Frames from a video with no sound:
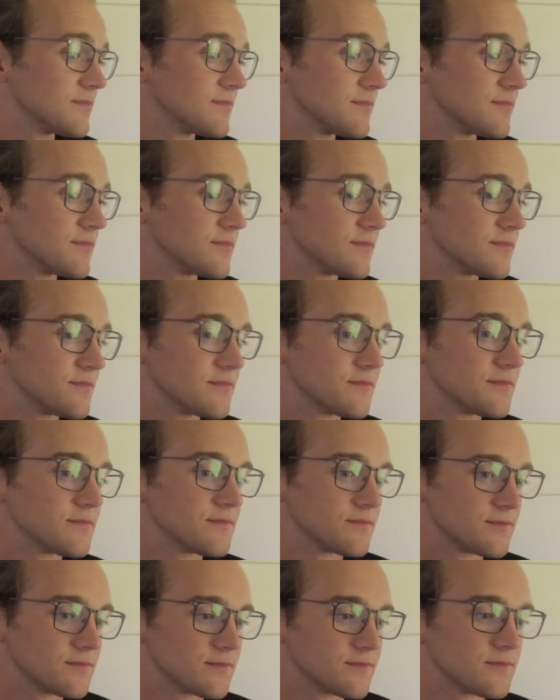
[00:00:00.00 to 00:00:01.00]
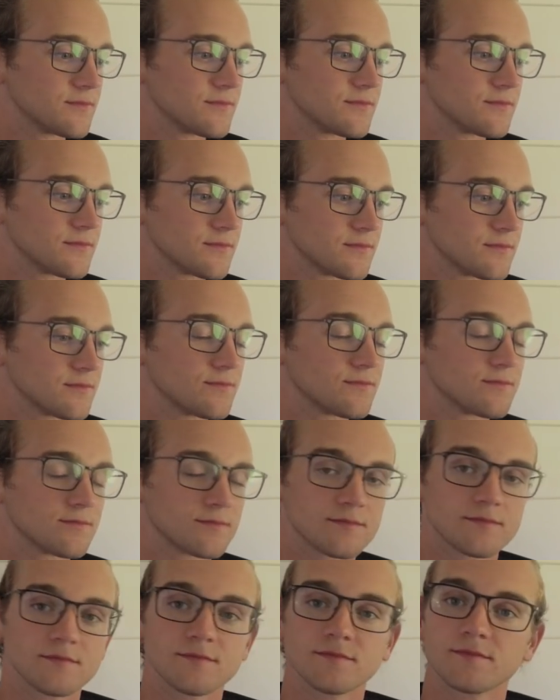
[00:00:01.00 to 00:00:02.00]

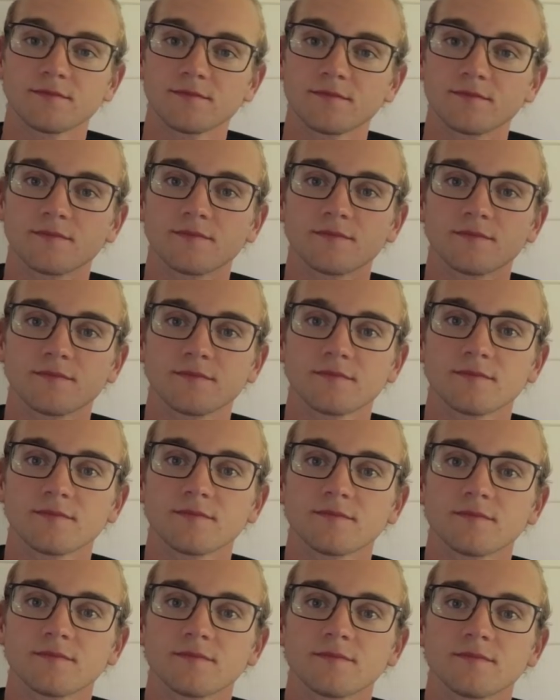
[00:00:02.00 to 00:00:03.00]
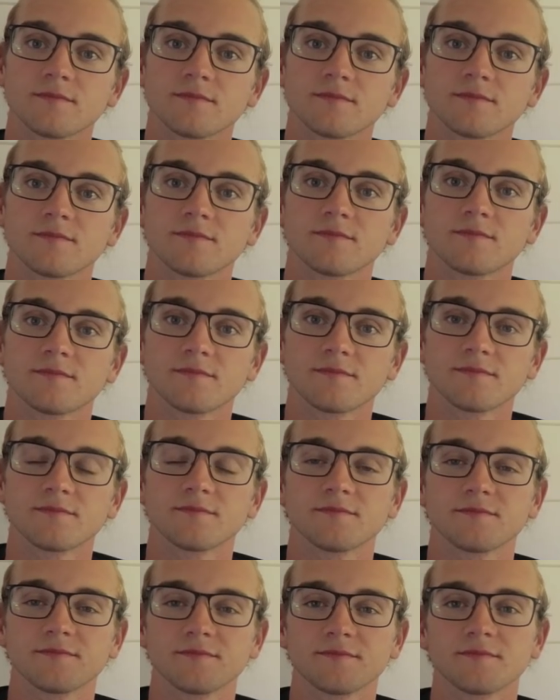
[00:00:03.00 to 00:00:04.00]

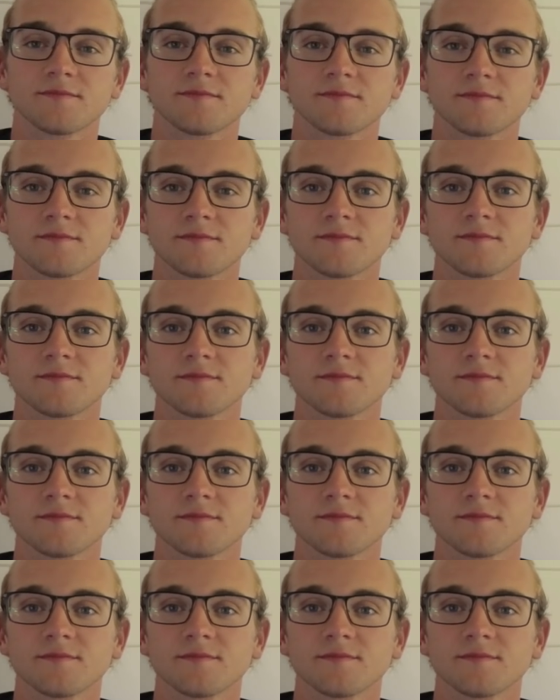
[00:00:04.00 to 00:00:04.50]
[no speech]